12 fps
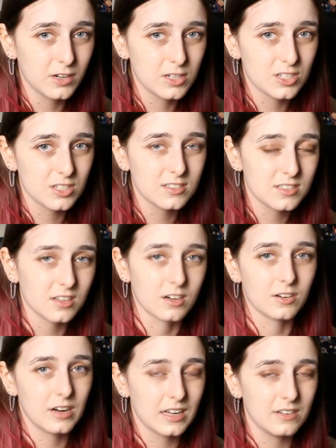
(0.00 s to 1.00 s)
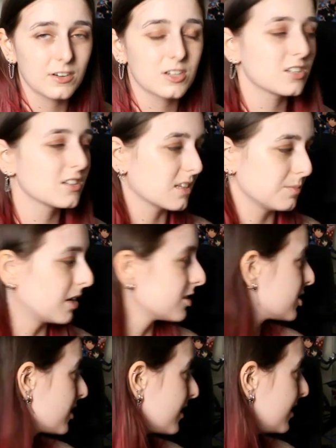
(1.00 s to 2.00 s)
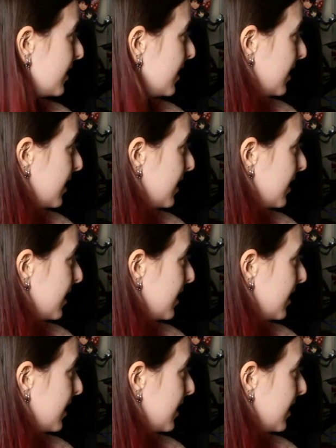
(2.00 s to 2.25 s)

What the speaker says: versions, the Hiragi versions, I'm not sure,